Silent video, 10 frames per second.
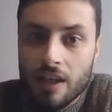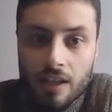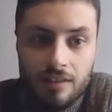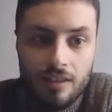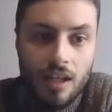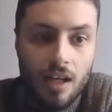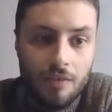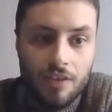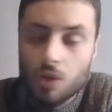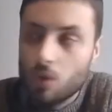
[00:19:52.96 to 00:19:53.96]
and
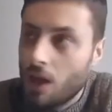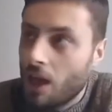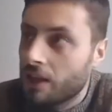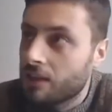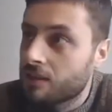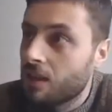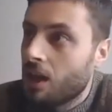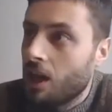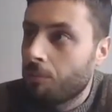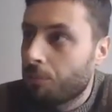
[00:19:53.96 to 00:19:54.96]
visualize
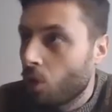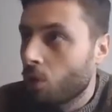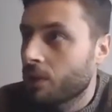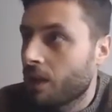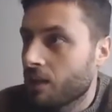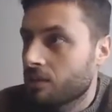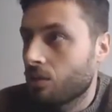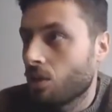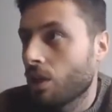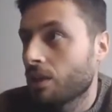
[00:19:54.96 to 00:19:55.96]
and probe the
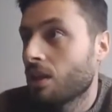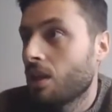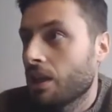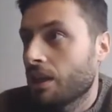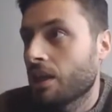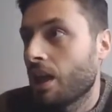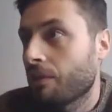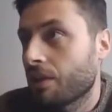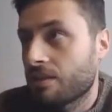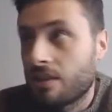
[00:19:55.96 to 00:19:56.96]
gastruloid in
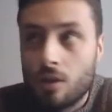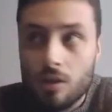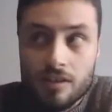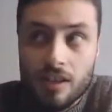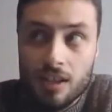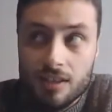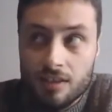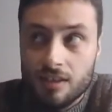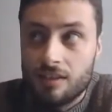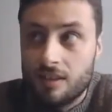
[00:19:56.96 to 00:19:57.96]
every single cell
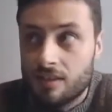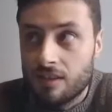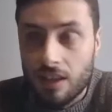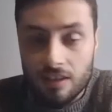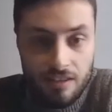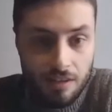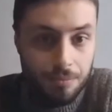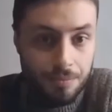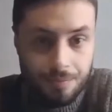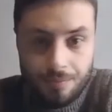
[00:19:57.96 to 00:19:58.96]
that is inside them.